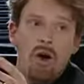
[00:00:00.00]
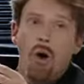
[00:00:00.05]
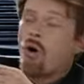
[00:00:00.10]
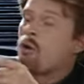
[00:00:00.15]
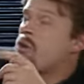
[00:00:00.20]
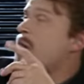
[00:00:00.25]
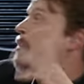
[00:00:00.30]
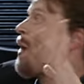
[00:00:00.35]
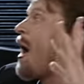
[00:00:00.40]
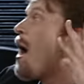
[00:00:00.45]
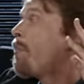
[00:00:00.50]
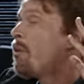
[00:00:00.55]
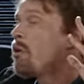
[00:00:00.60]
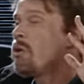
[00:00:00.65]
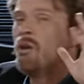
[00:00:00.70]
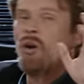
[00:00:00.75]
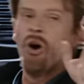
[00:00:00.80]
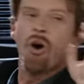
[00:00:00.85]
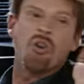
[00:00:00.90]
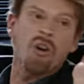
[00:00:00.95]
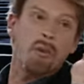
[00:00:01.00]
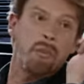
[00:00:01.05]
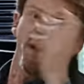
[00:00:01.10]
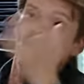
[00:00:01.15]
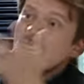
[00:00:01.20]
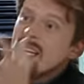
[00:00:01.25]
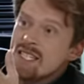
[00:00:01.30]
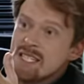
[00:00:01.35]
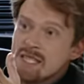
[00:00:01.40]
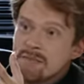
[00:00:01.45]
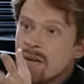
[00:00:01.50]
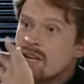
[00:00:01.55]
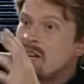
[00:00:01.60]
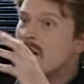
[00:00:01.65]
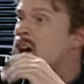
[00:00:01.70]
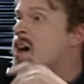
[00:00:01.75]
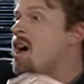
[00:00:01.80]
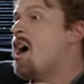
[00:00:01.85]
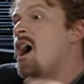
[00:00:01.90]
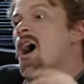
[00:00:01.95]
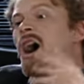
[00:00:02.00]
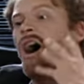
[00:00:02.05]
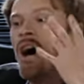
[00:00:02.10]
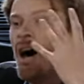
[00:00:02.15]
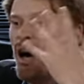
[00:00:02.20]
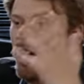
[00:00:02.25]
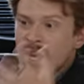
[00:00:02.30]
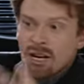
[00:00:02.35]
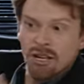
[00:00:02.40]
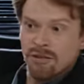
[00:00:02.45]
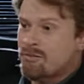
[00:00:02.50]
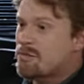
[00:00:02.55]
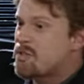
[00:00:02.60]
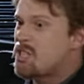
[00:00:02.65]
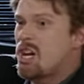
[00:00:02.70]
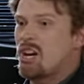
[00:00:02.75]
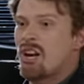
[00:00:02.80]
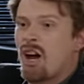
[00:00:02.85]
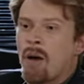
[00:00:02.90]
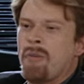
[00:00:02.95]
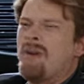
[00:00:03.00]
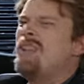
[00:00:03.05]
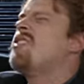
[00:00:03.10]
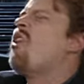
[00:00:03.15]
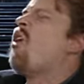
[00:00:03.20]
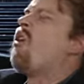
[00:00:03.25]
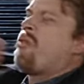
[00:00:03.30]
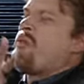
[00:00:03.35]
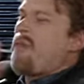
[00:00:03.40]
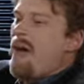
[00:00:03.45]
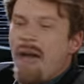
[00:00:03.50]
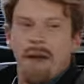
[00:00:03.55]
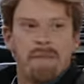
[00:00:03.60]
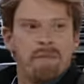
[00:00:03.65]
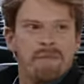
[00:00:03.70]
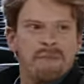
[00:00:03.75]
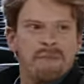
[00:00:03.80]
or a pebble or a policeman. Uh, you know, I mean, not them,